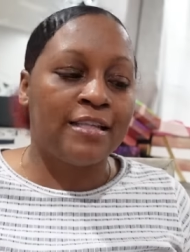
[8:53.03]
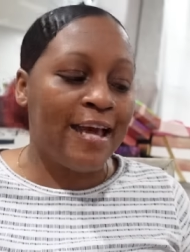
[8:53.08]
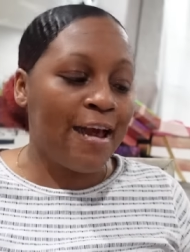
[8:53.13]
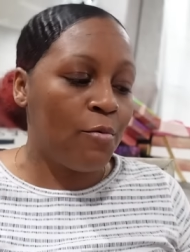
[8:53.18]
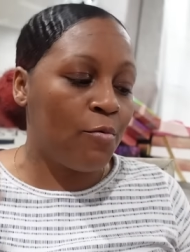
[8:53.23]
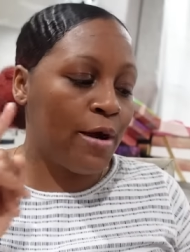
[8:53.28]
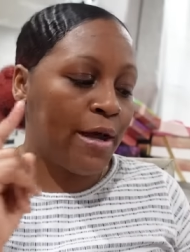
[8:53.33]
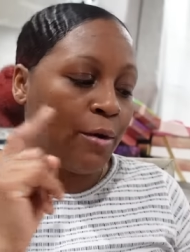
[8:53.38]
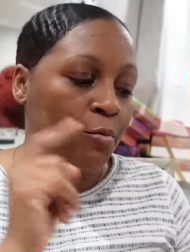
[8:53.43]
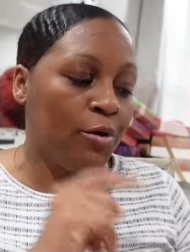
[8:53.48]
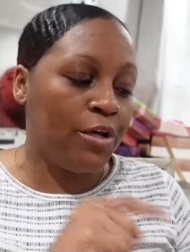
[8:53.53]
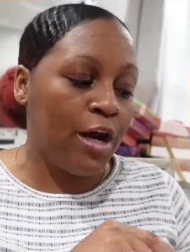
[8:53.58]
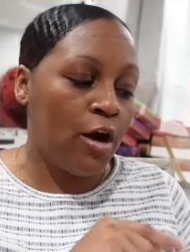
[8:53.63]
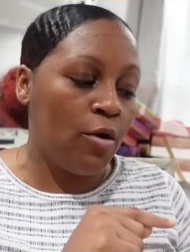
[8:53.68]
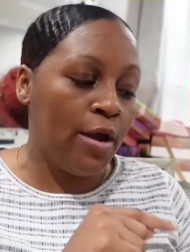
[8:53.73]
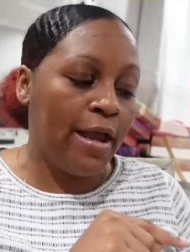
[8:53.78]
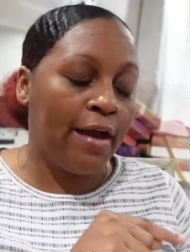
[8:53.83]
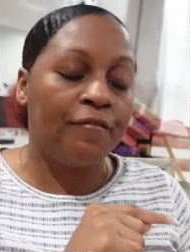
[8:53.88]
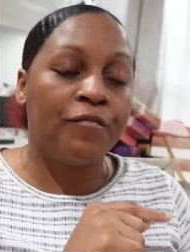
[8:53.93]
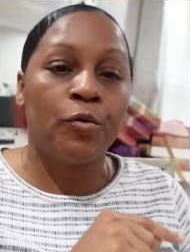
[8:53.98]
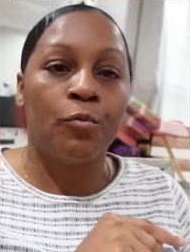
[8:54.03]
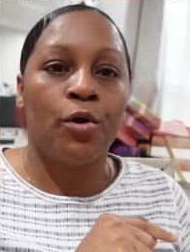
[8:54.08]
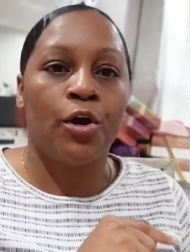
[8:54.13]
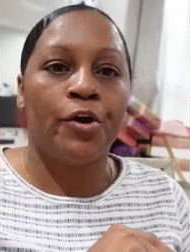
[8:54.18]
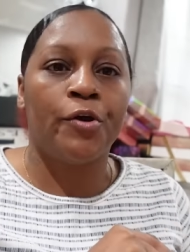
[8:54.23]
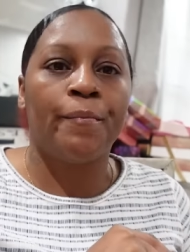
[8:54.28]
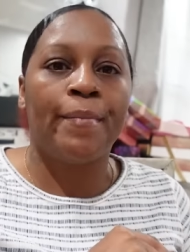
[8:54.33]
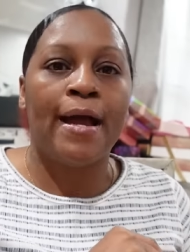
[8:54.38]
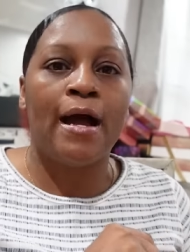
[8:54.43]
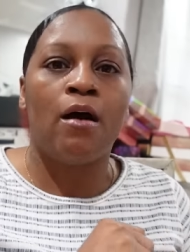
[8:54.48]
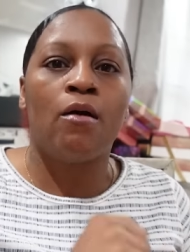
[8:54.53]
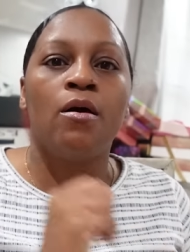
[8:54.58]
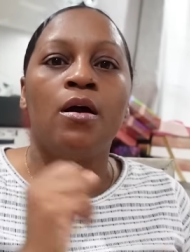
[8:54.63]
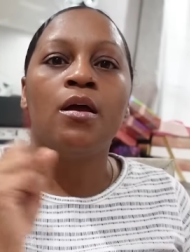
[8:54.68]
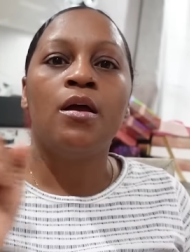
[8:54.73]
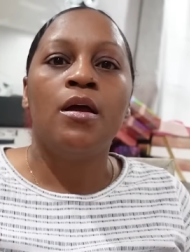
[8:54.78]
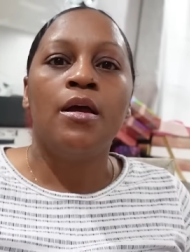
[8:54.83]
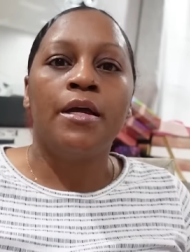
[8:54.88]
That way we don't have to worry about